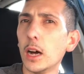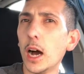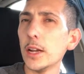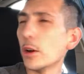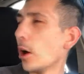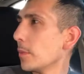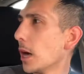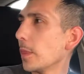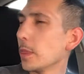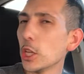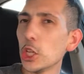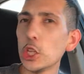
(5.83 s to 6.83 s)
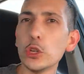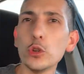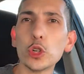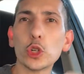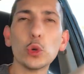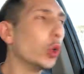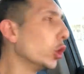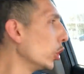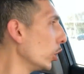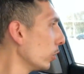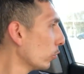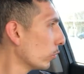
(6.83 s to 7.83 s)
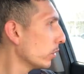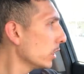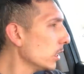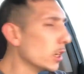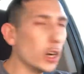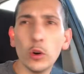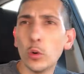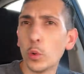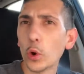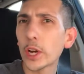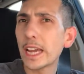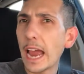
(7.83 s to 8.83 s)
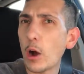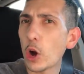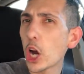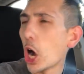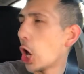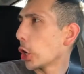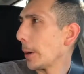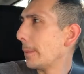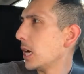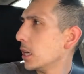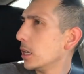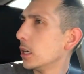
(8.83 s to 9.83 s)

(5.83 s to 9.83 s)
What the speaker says: I know I'm not in the usual, workout garb,